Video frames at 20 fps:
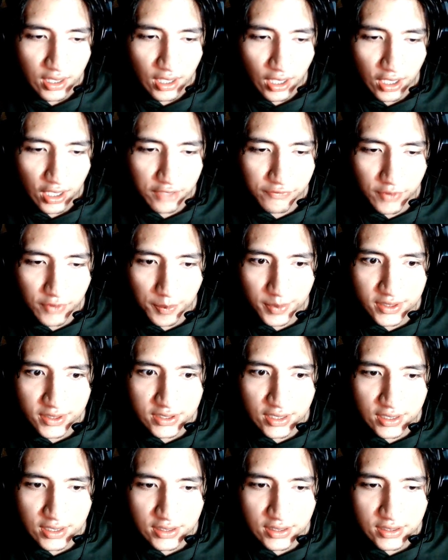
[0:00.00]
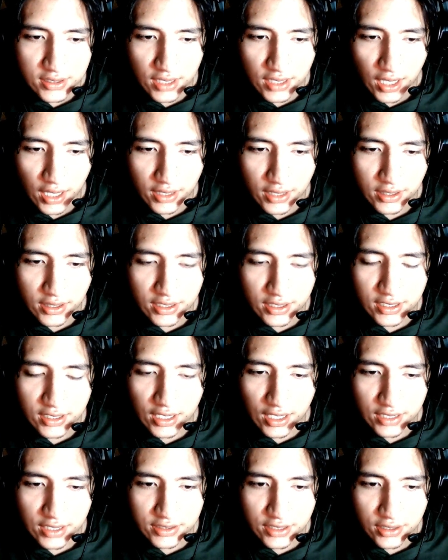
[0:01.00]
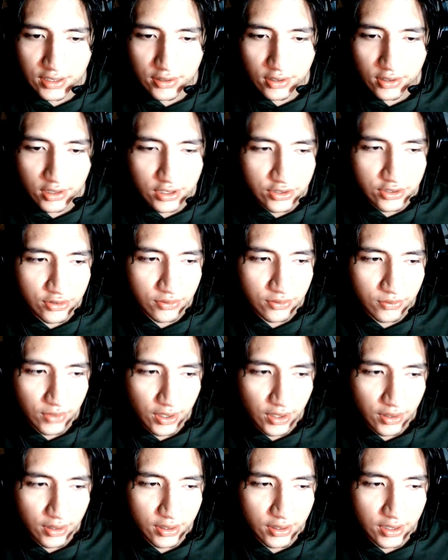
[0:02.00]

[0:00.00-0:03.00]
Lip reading: it represents an inelastic collision where